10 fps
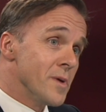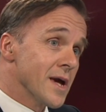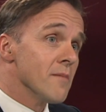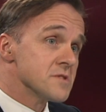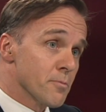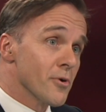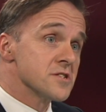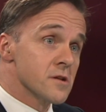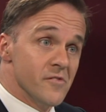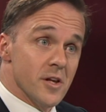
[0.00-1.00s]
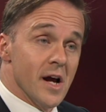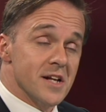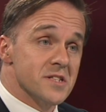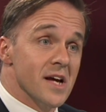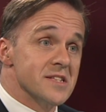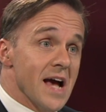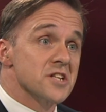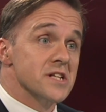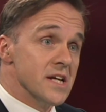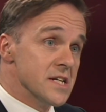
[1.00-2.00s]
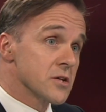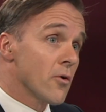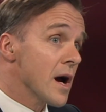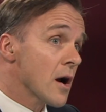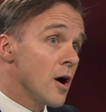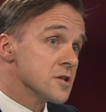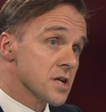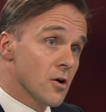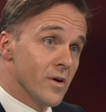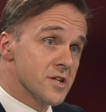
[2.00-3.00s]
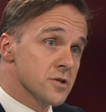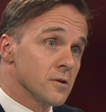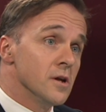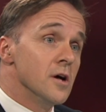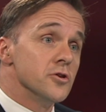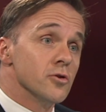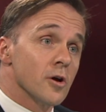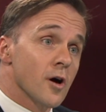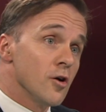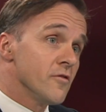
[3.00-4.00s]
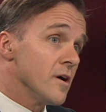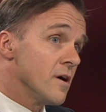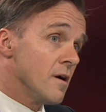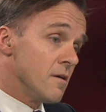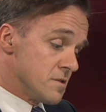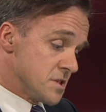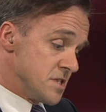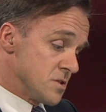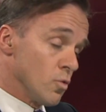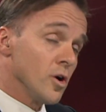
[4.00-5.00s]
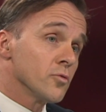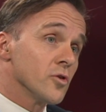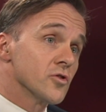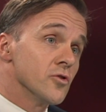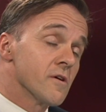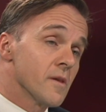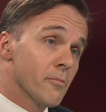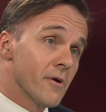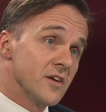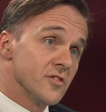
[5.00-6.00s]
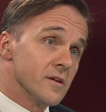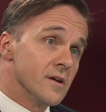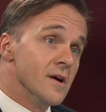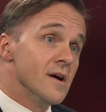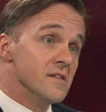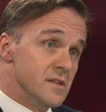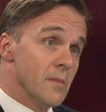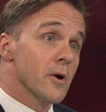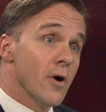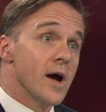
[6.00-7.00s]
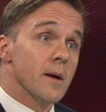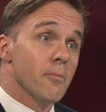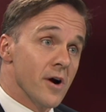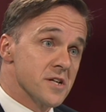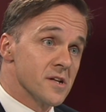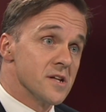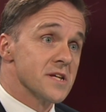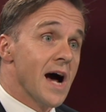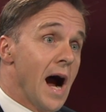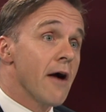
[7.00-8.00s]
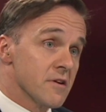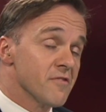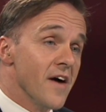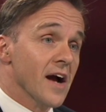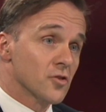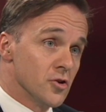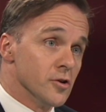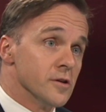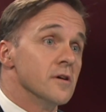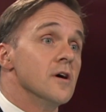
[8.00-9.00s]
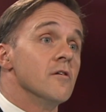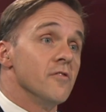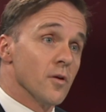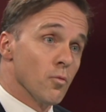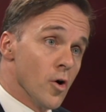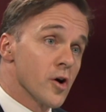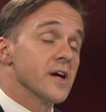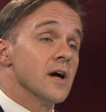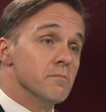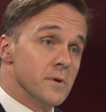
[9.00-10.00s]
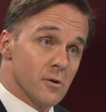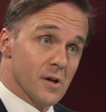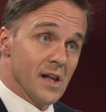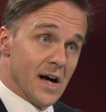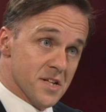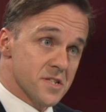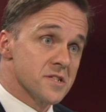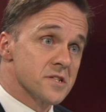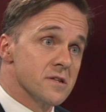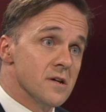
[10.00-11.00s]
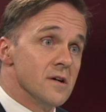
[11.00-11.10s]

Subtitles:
becomes the president of the United States actually is quite consequential. You look over since World War II to the present, Democratic presidents are in fact good for the working and middle classes.